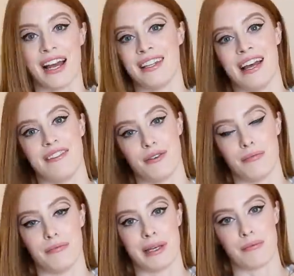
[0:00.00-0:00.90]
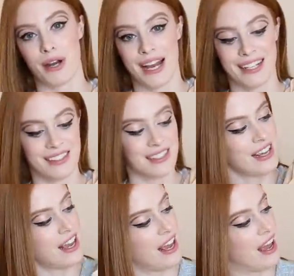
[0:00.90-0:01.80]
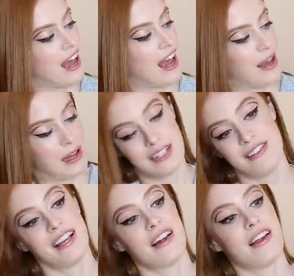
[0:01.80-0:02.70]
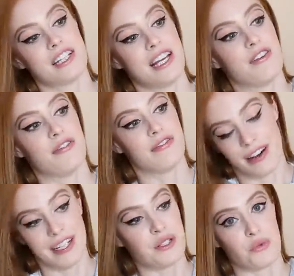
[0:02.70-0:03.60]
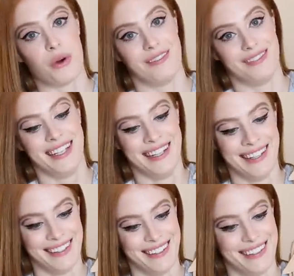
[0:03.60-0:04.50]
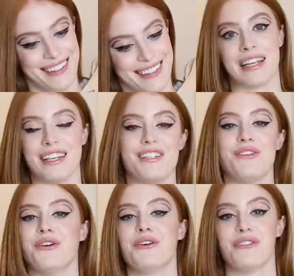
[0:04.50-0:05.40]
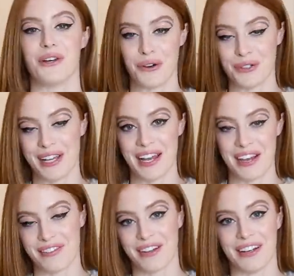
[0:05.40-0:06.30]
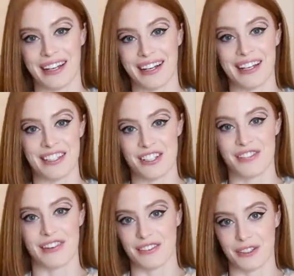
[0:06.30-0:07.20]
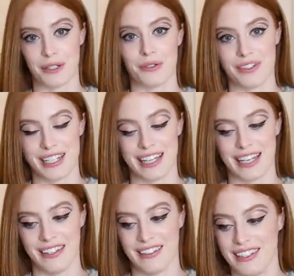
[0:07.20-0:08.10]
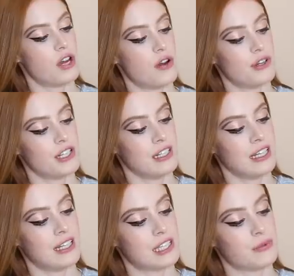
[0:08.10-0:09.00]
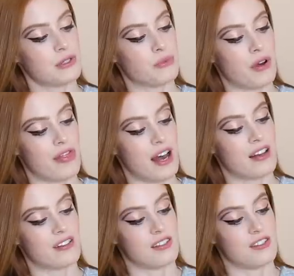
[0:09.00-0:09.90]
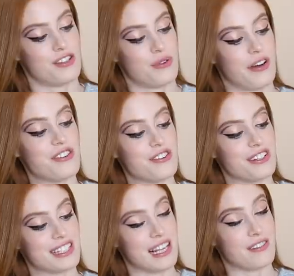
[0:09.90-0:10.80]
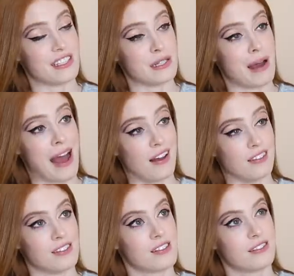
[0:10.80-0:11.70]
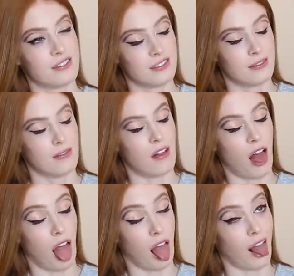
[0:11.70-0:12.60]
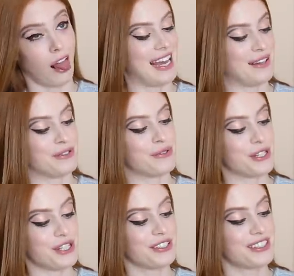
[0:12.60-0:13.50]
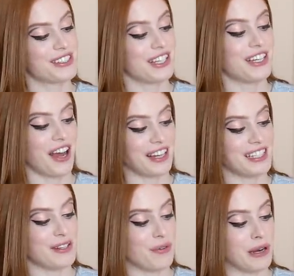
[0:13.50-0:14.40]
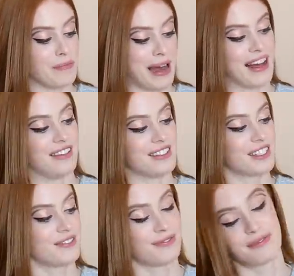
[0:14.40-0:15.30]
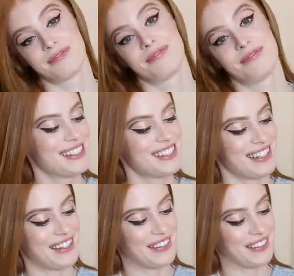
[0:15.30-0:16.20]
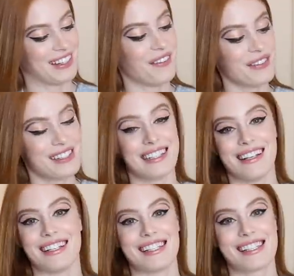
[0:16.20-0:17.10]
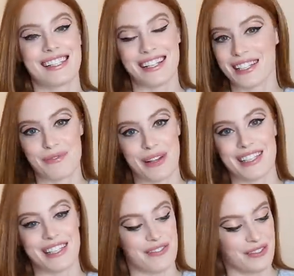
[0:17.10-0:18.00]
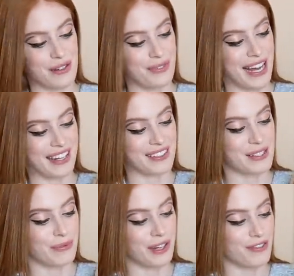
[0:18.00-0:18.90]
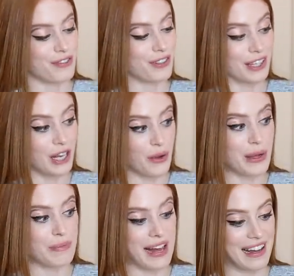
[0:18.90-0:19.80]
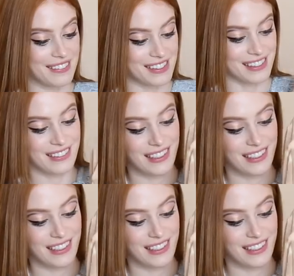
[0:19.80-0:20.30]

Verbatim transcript: and they're from big brands. I didn't think I'd actually ever find one. I kid you not, for the whole day I felt like I had just found the golden ticket. So originally this was £1,270 and it was reduced to £91. So obviously like still expensive for a blouse, but for a Chloe blouse,